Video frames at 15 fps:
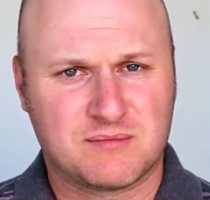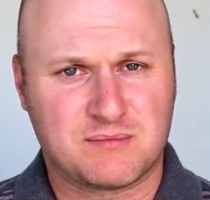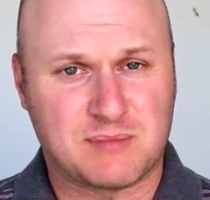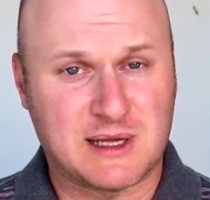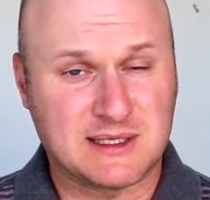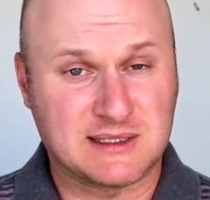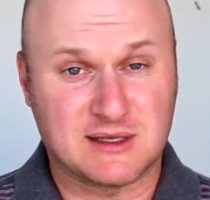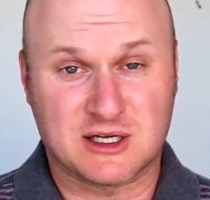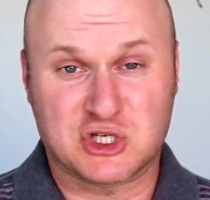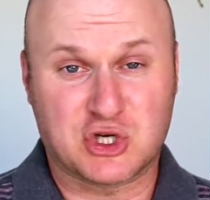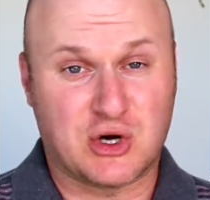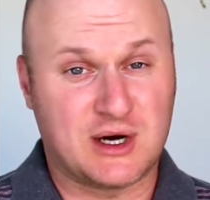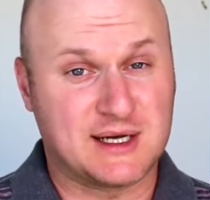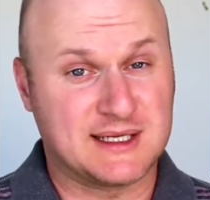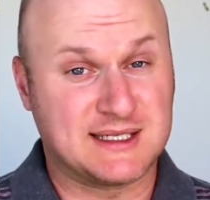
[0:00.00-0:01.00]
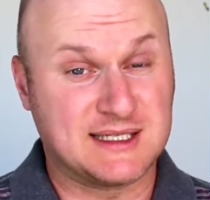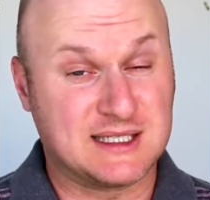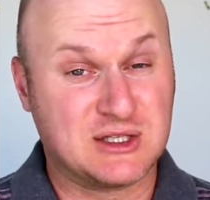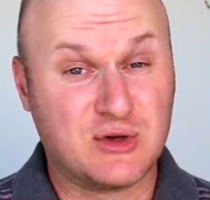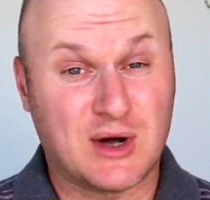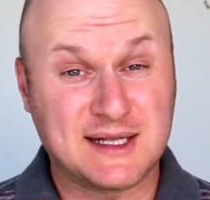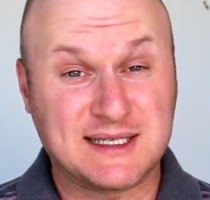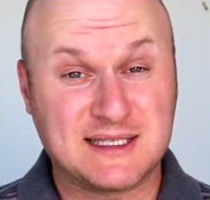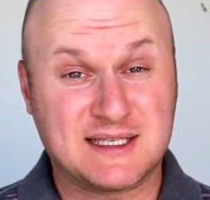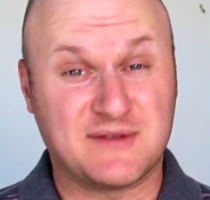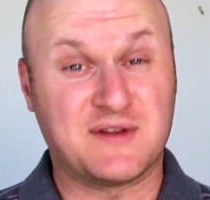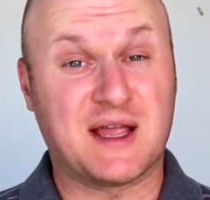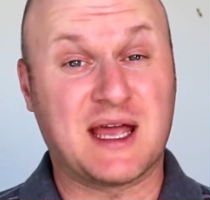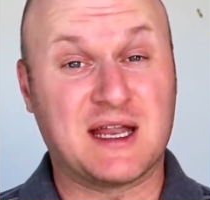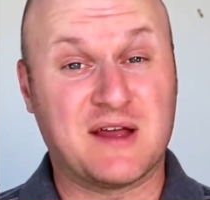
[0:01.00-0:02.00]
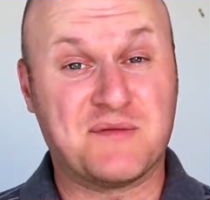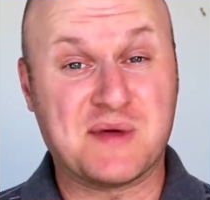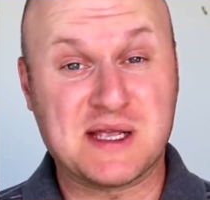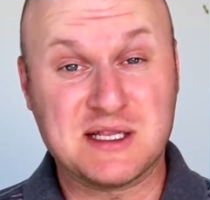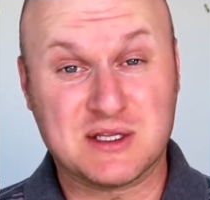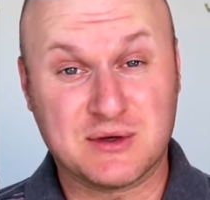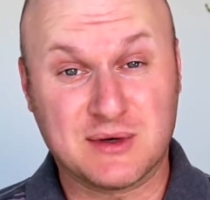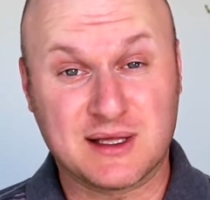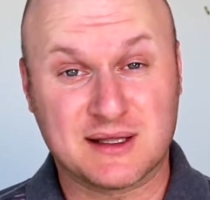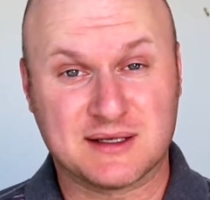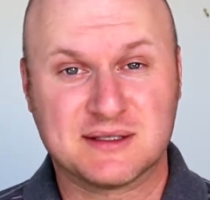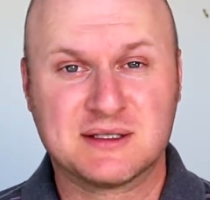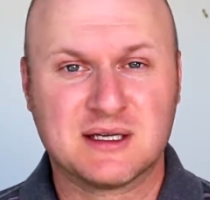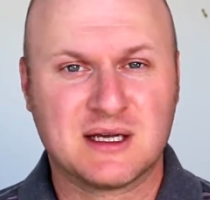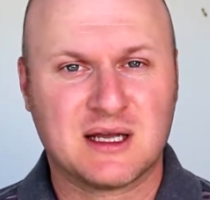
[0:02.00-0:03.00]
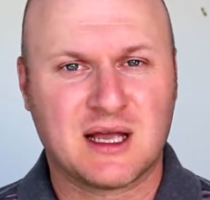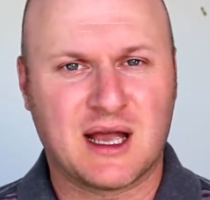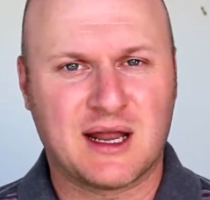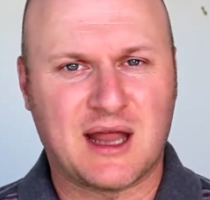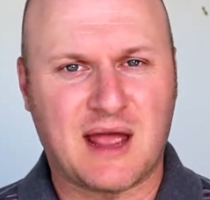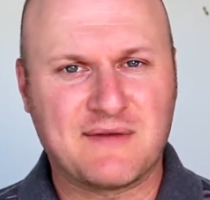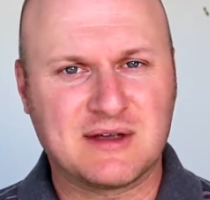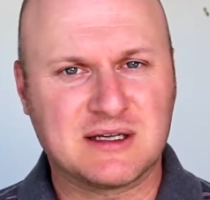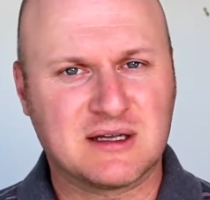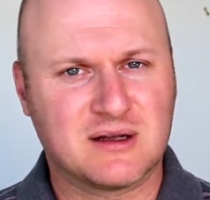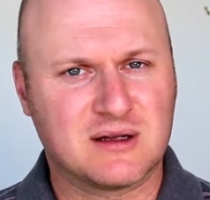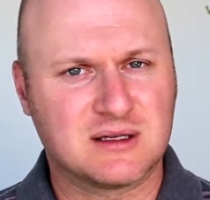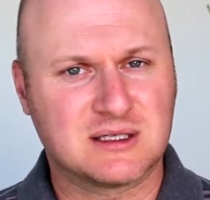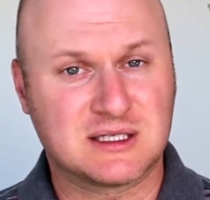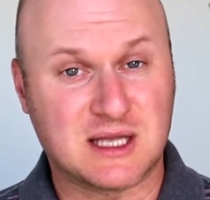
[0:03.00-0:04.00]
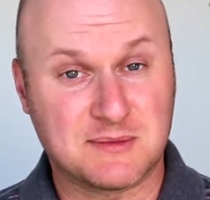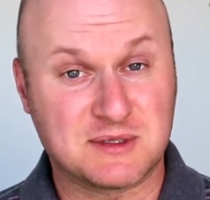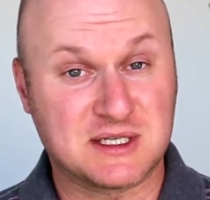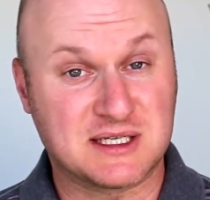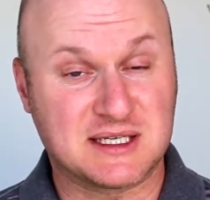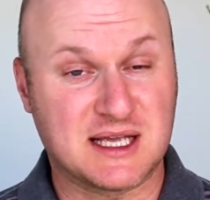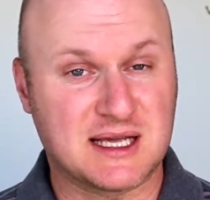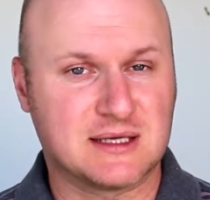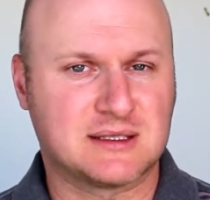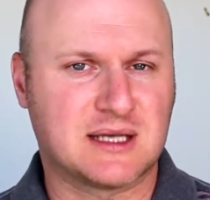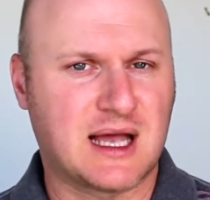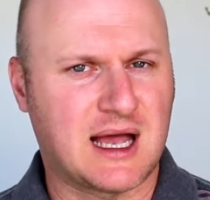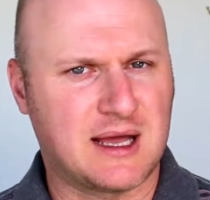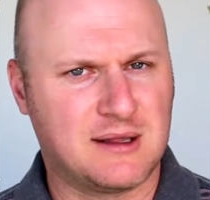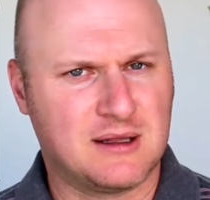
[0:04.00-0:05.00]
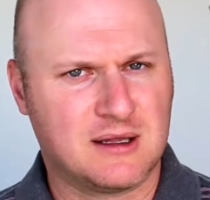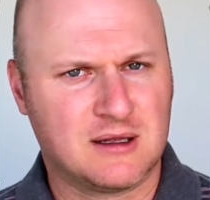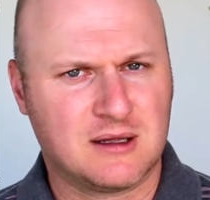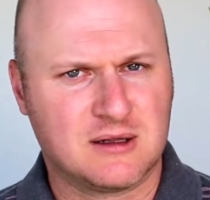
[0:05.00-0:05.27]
places like China since 1978 have been doing this and are having some success at